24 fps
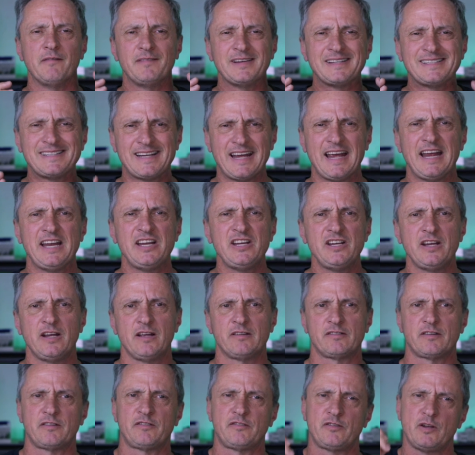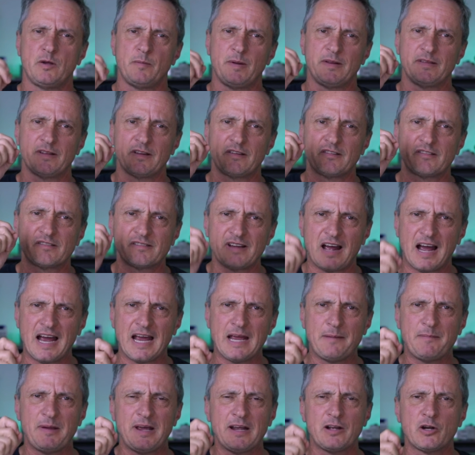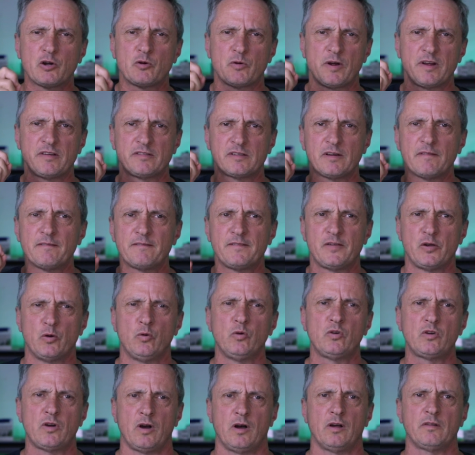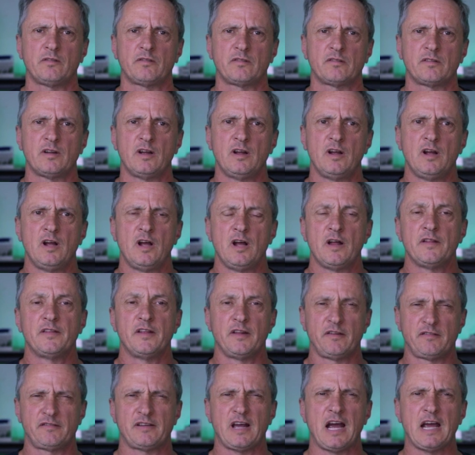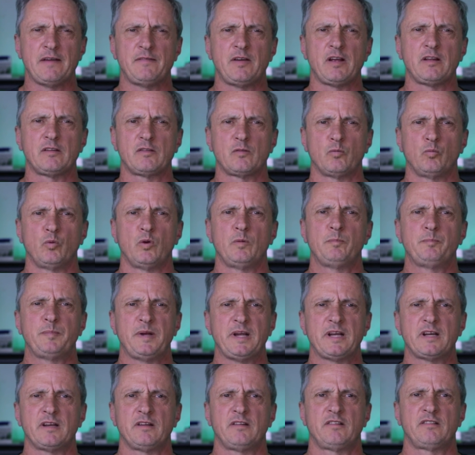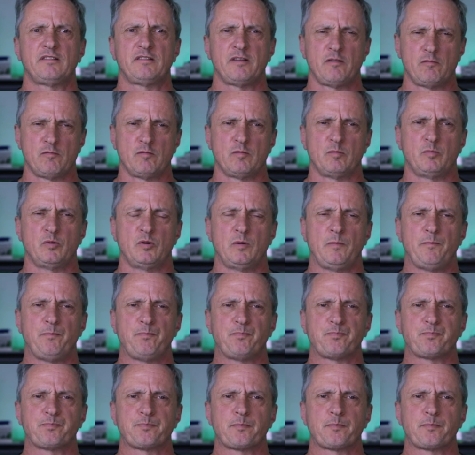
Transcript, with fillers: Now over ten years, assuming the same increase in fuel costs, the savings would be considerable.